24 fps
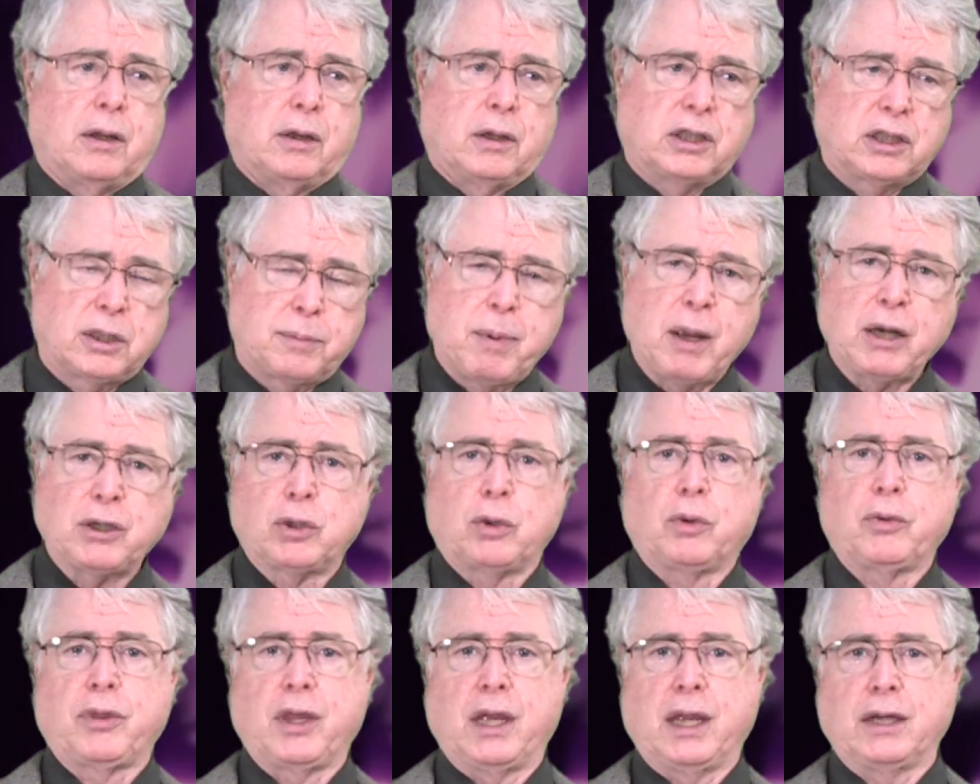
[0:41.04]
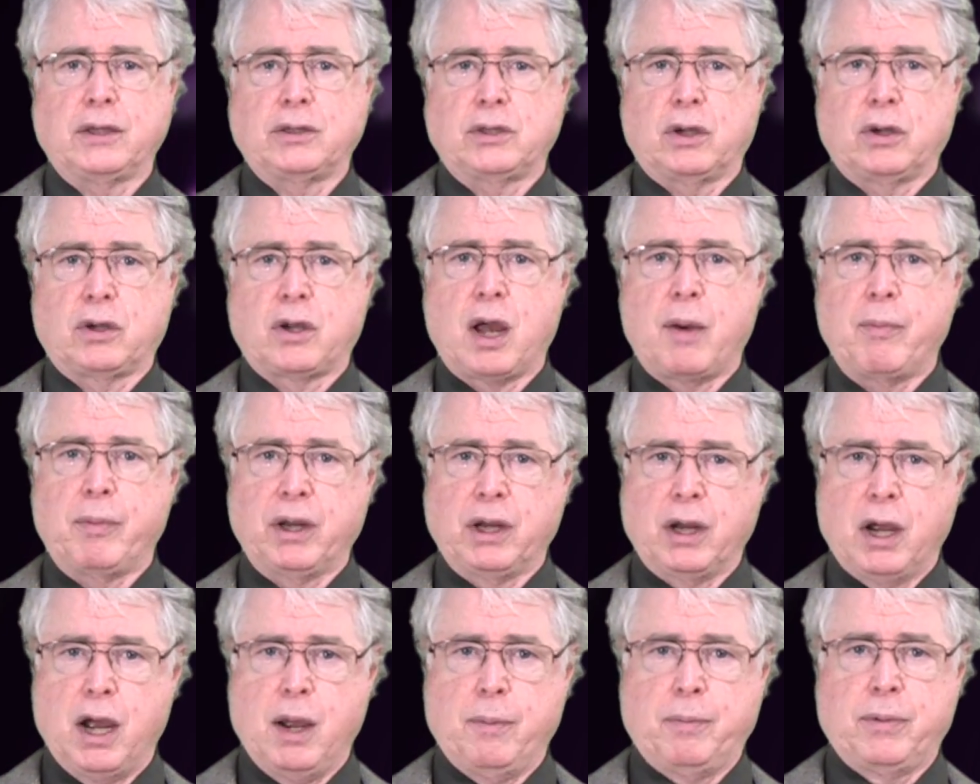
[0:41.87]
special things are
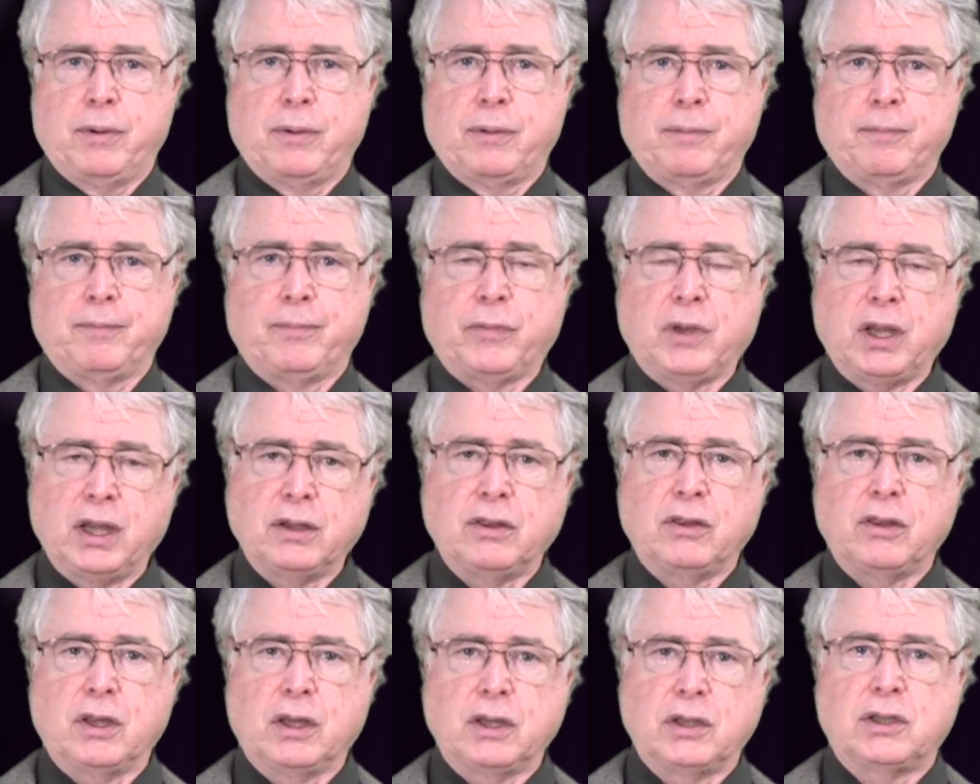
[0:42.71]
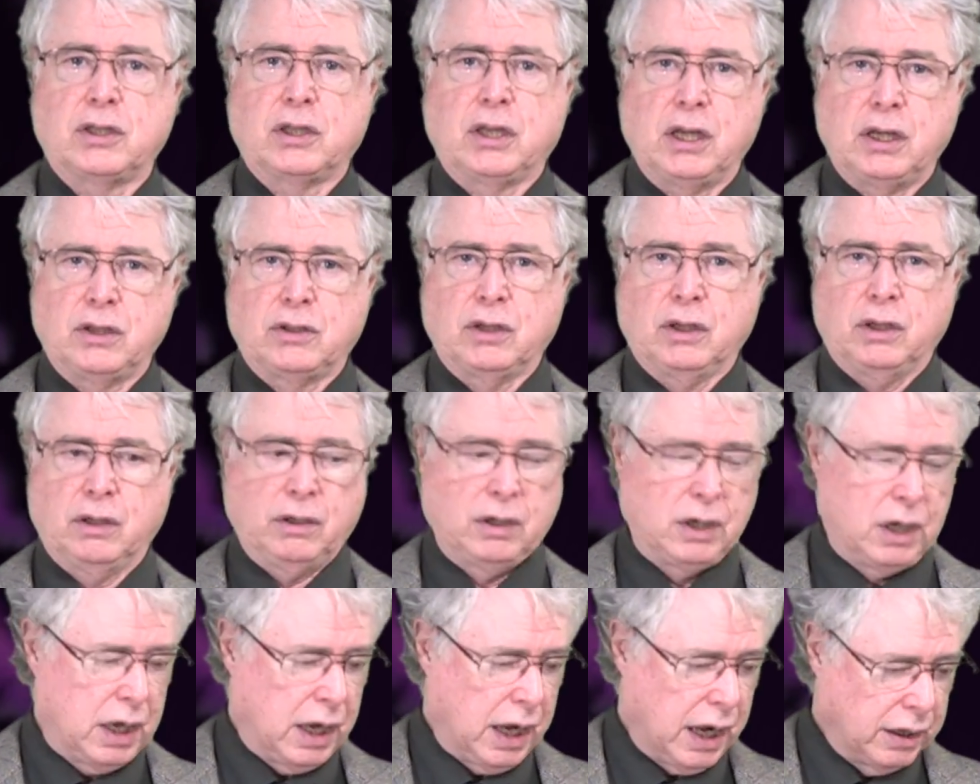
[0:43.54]
coming up in this season,
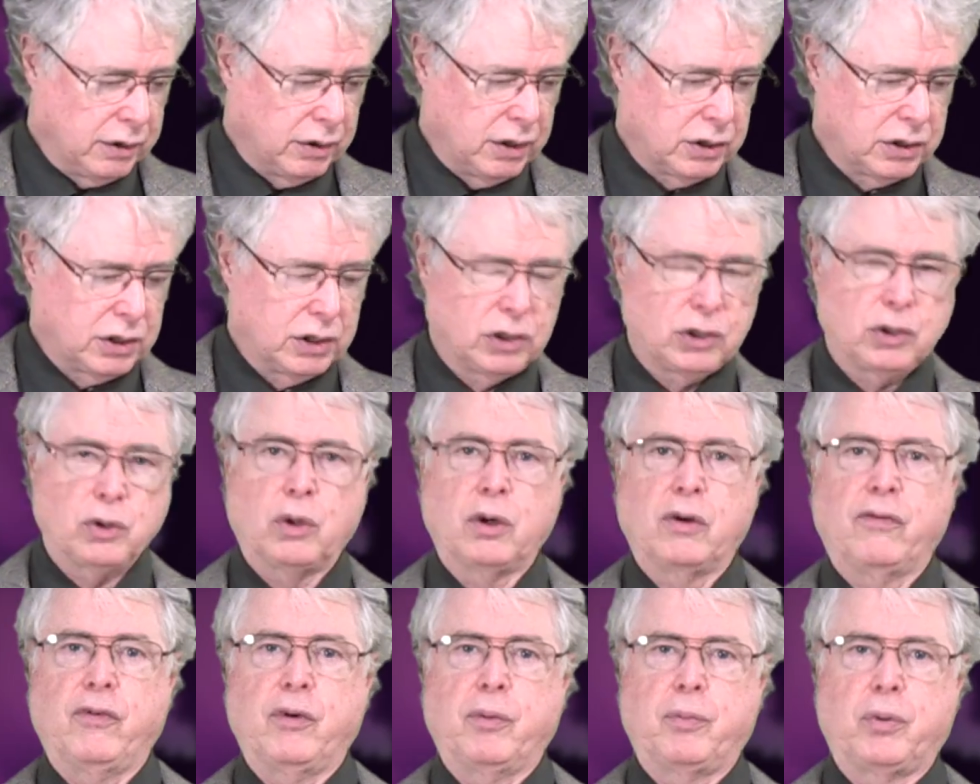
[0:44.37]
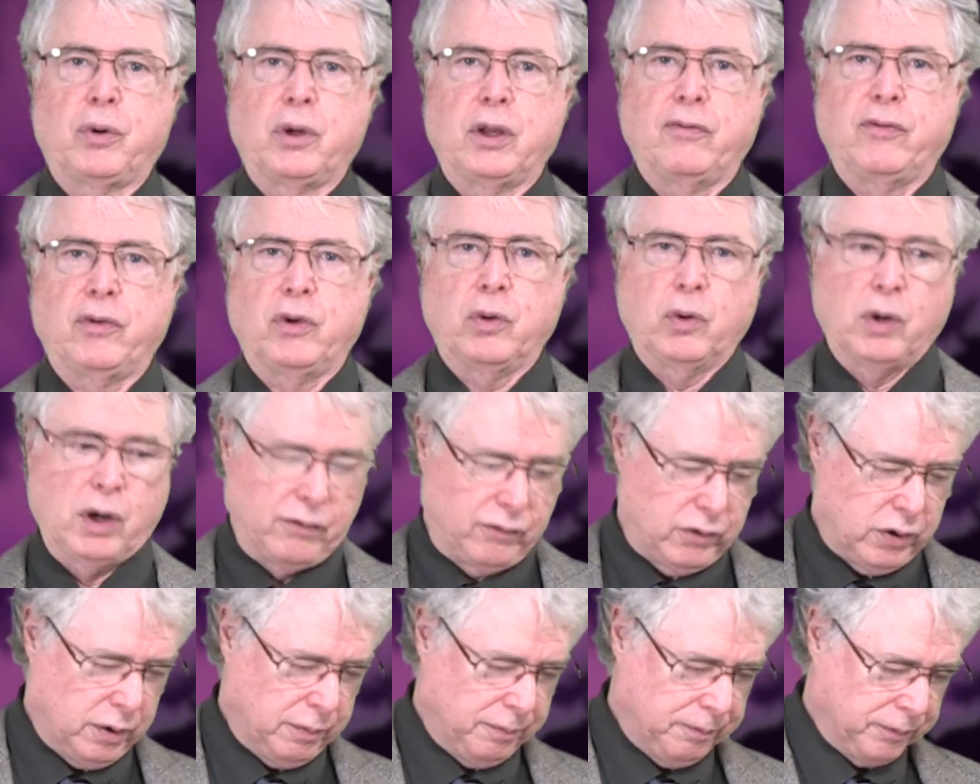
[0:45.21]
and this is sort of a preview
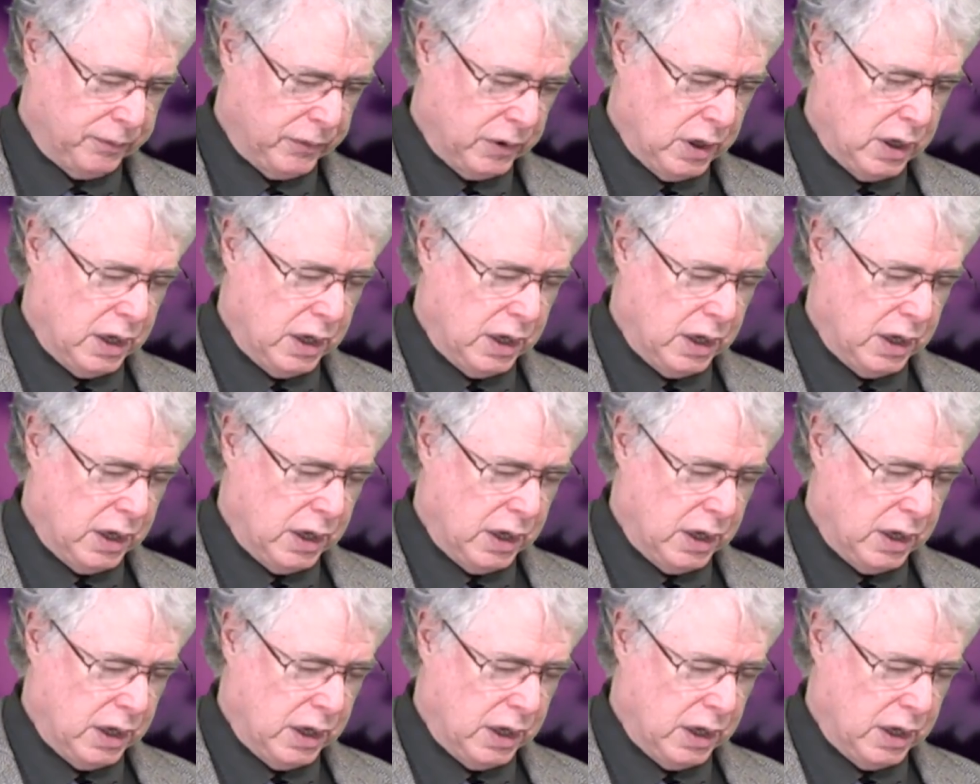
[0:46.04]
of them.